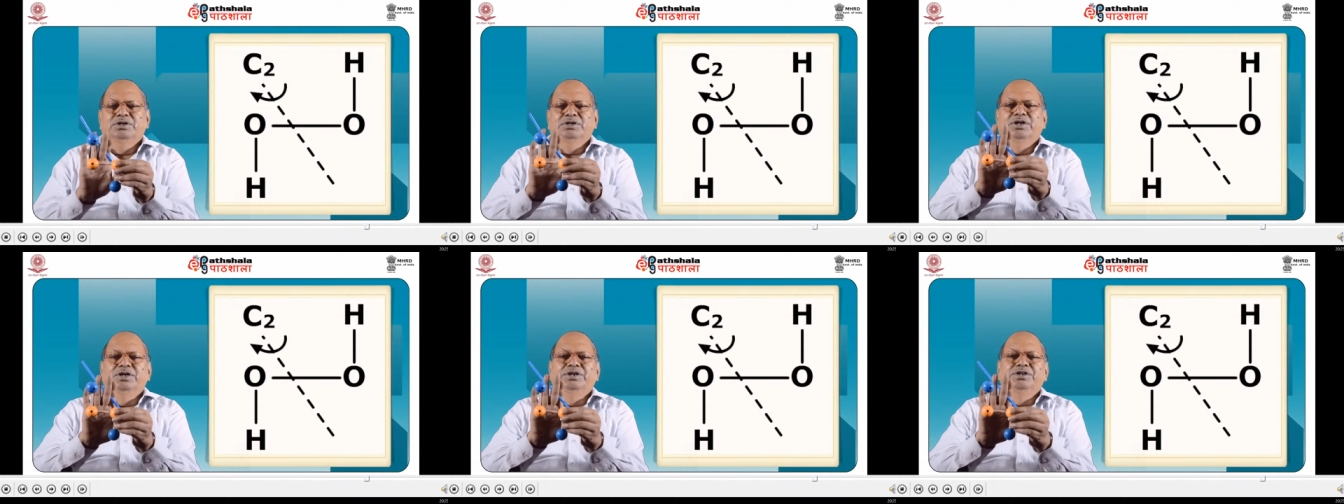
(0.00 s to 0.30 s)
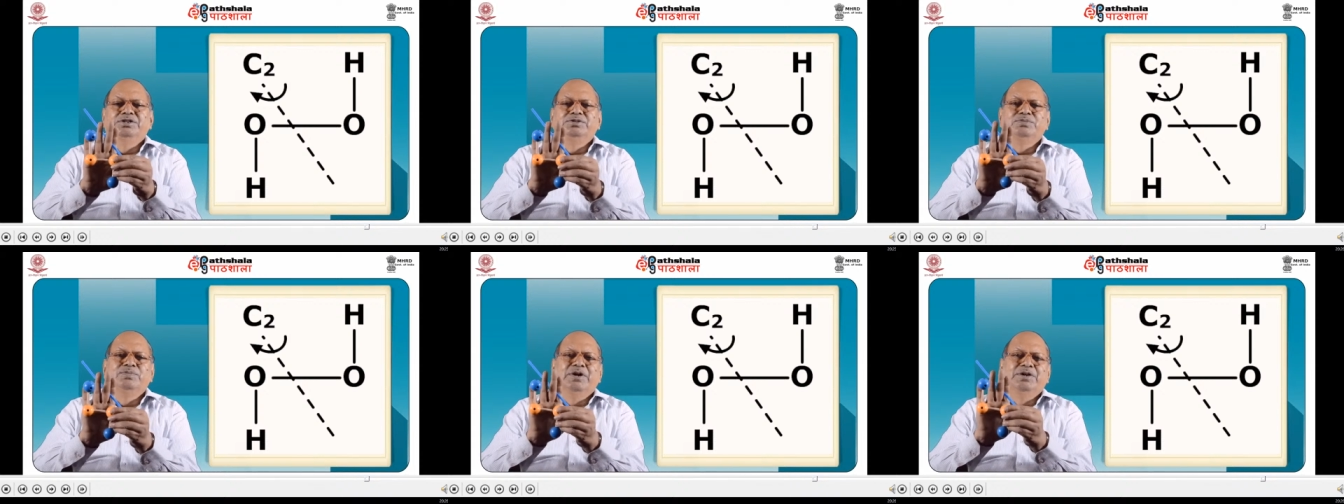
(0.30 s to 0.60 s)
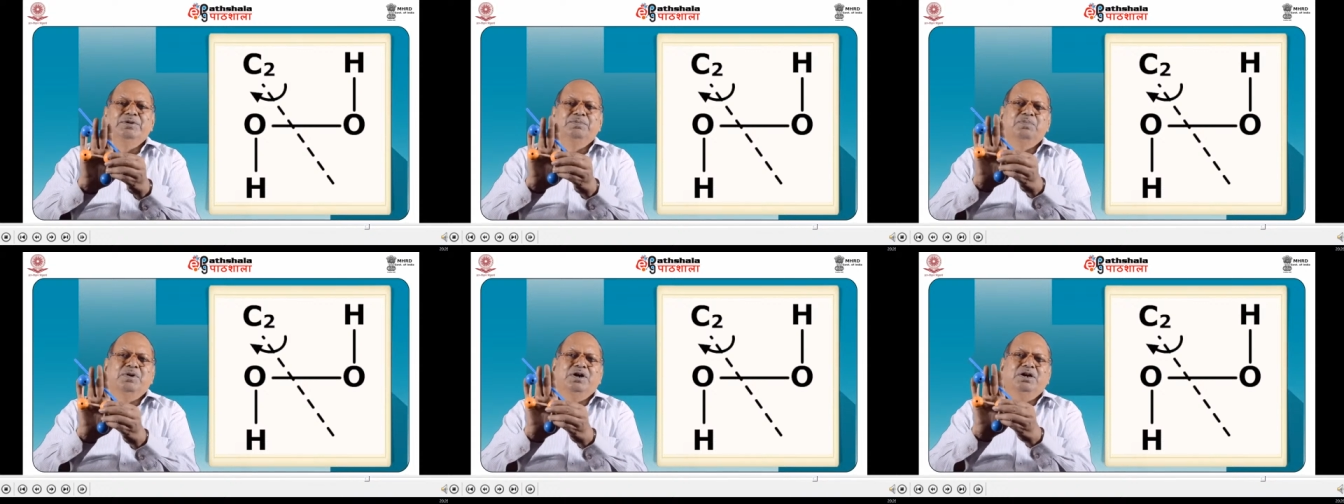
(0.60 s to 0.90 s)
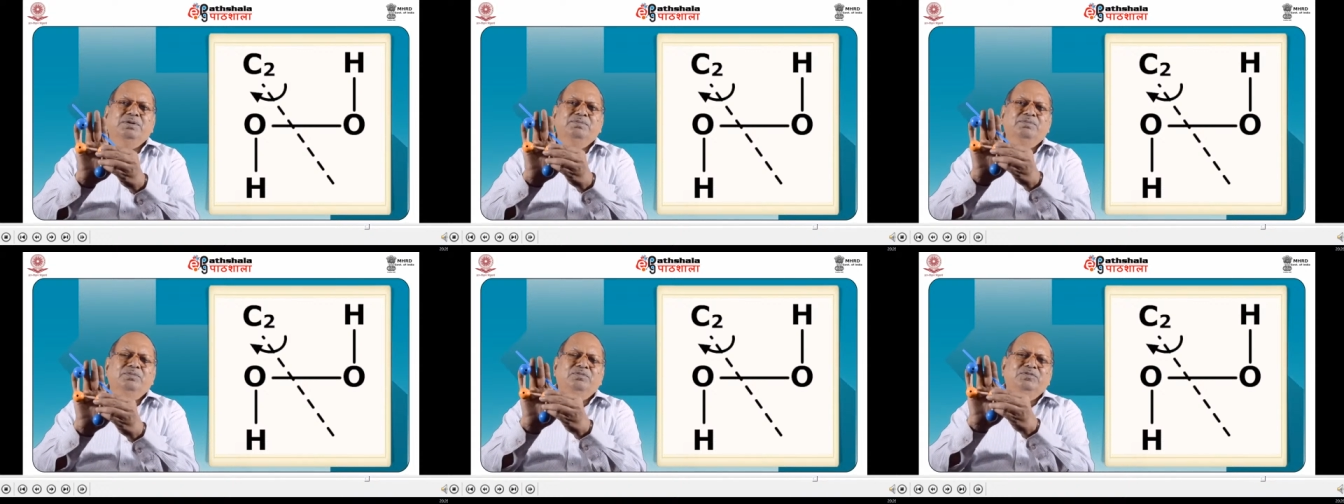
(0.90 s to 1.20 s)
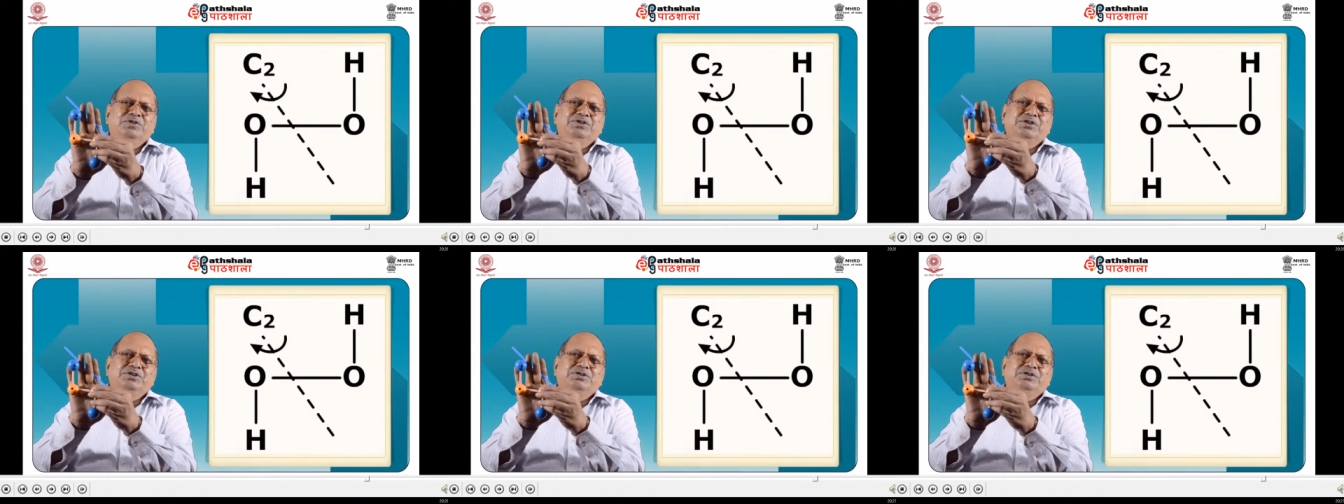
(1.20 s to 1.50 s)
that is my palm
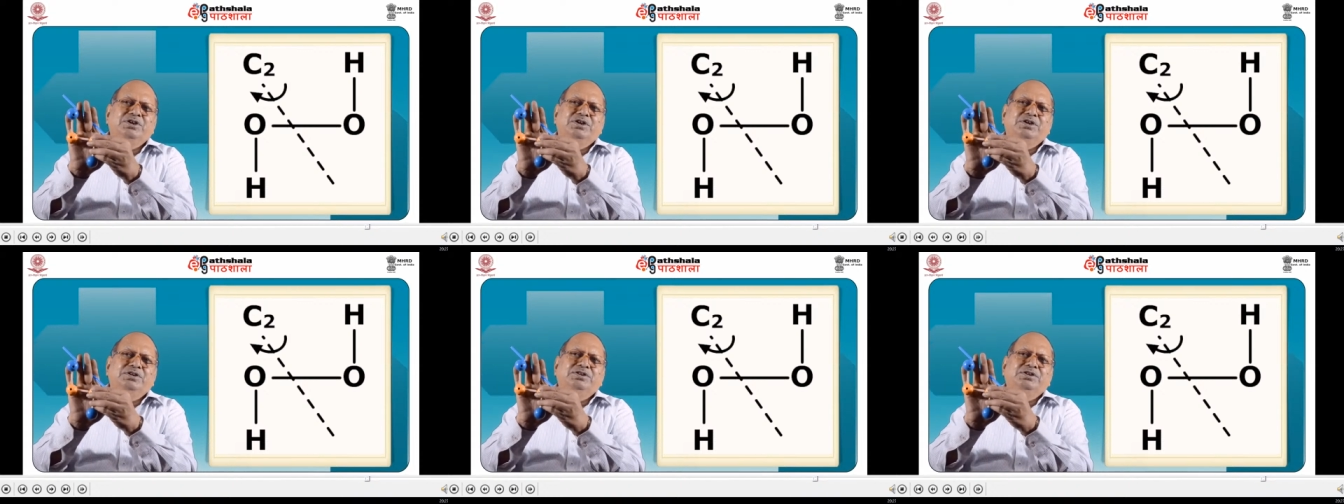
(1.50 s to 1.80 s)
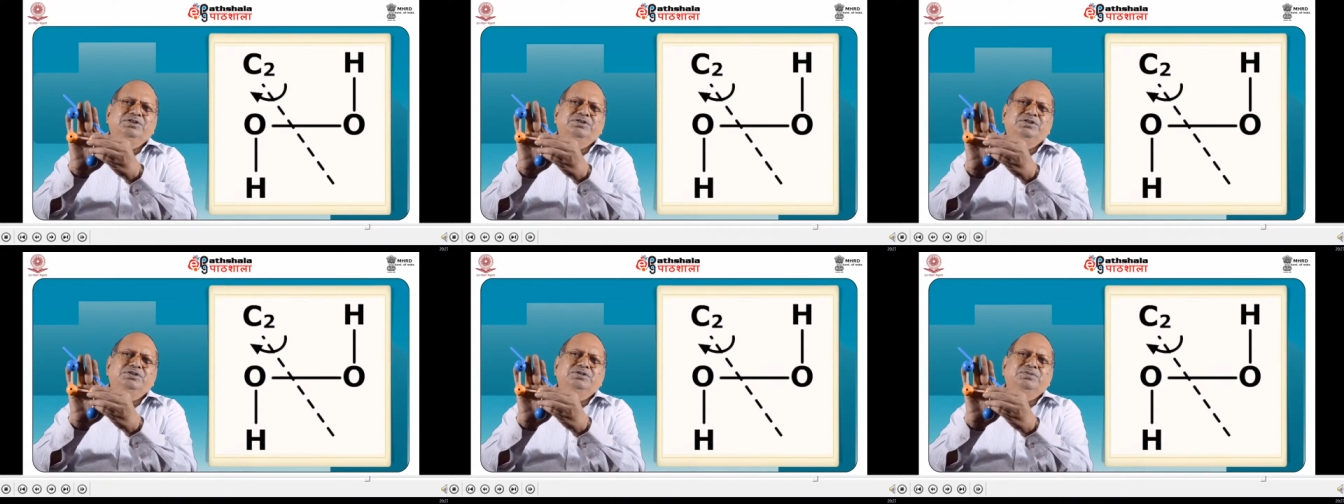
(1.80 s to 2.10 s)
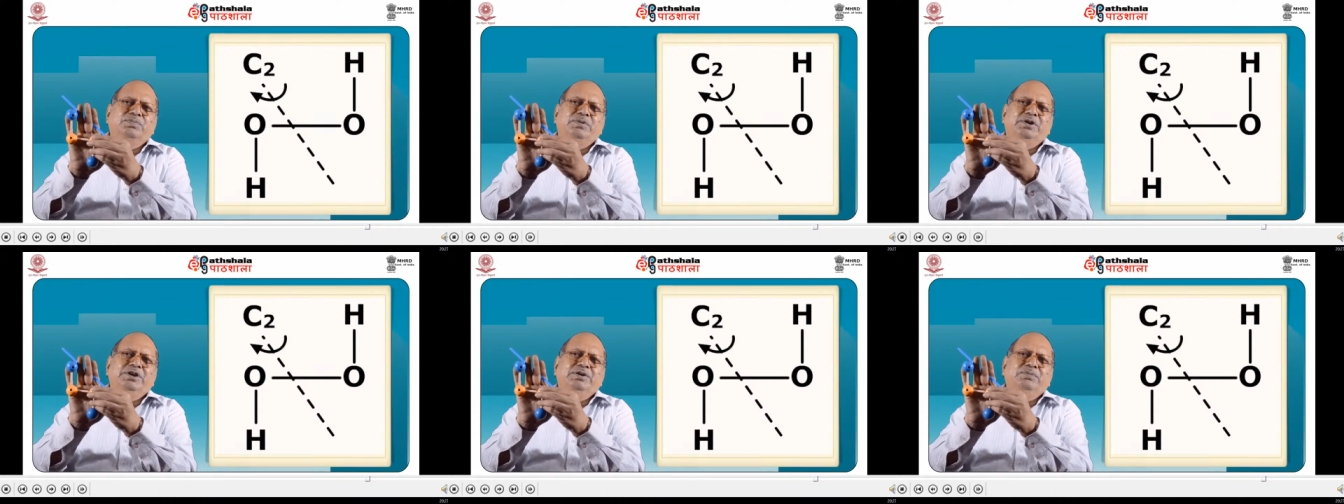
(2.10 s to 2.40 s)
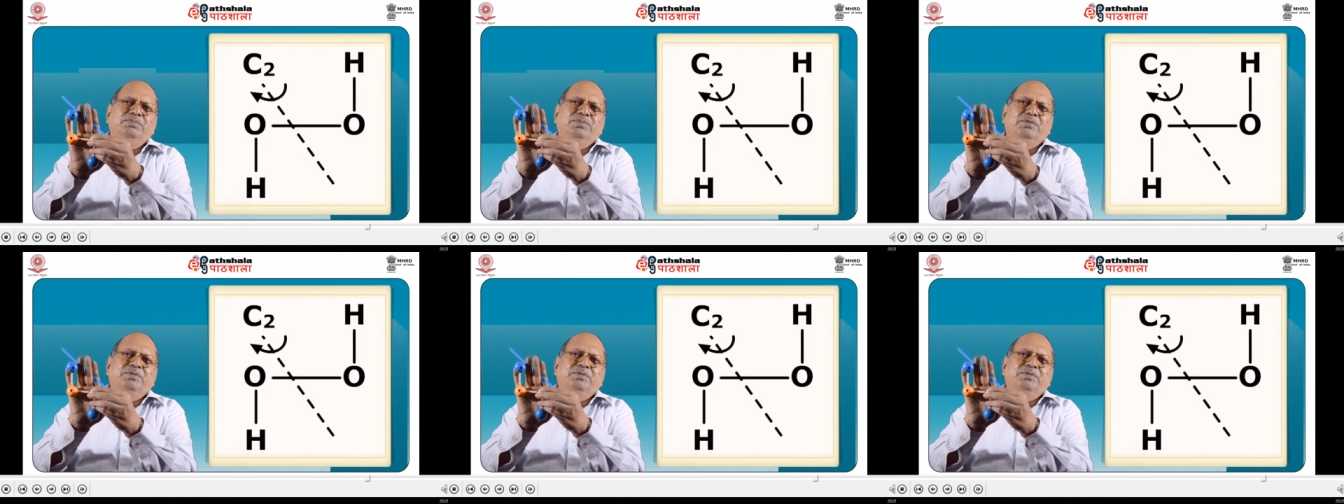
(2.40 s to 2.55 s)
which is there. This is plane